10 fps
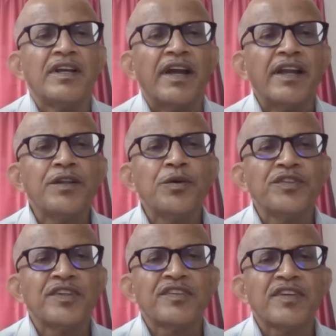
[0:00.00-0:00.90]
End
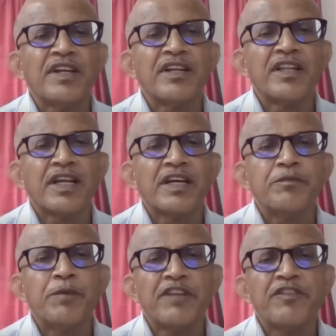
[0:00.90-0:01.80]
users can derive
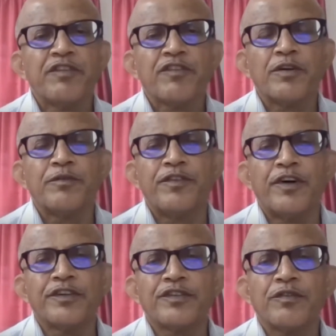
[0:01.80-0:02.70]
benefit from
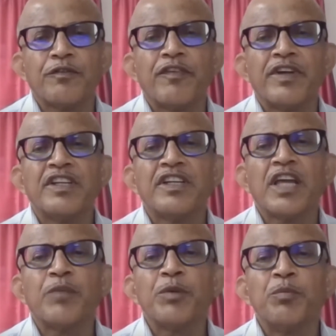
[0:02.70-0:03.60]
FOSS when it
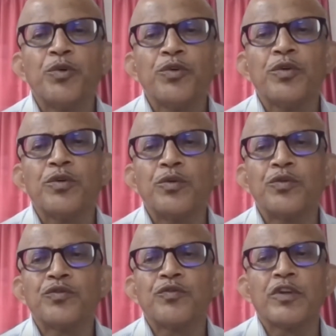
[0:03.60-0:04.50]
can be put to
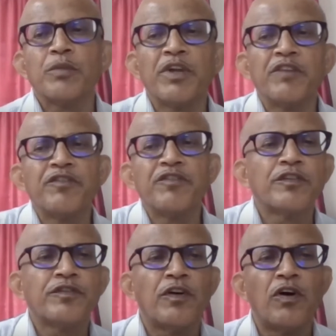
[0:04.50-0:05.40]
use for the benefit
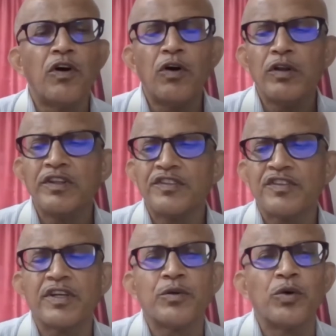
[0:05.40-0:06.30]
of all the
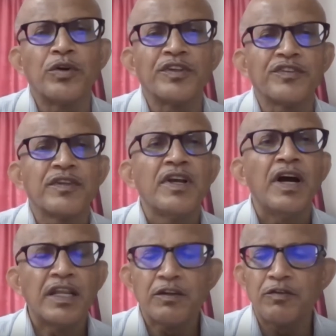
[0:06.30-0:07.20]
stakeholders.
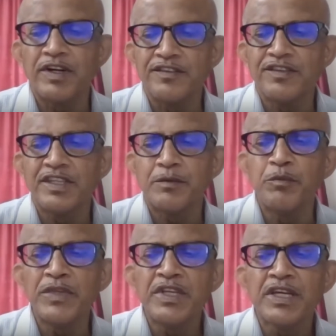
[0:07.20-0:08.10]
Otherwise, the
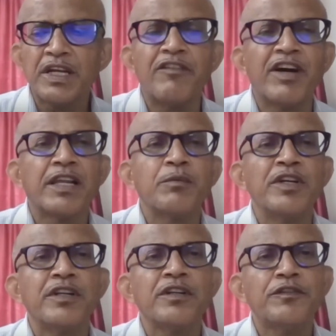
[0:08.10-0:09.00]
mere
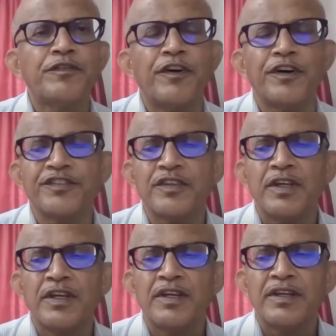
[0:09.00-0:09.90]
availability of FOSS
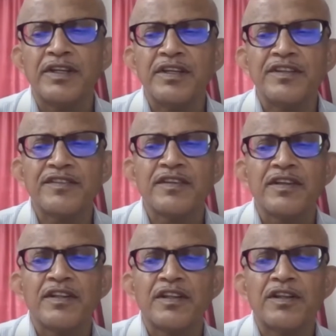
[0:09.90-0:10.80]

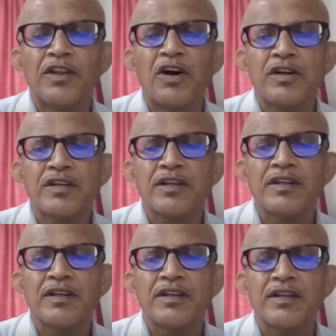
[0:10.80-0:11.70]
is not